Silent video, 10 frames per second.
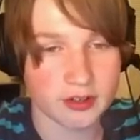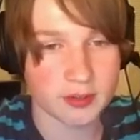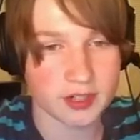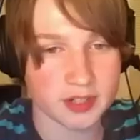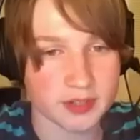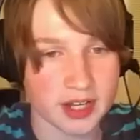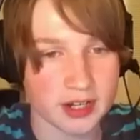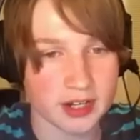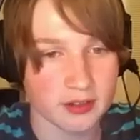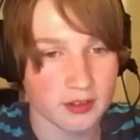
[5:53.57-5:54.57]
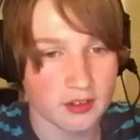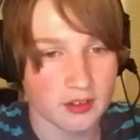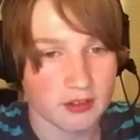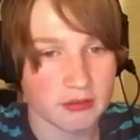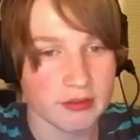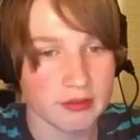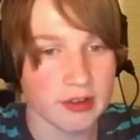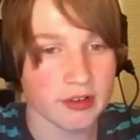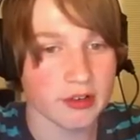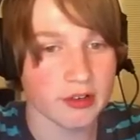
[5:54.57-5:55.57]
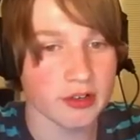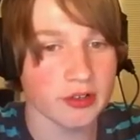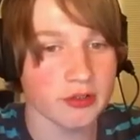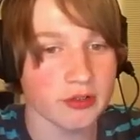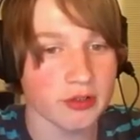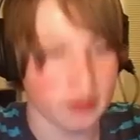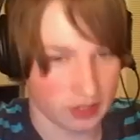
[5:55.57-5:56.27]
I'll do your response for that. No. No!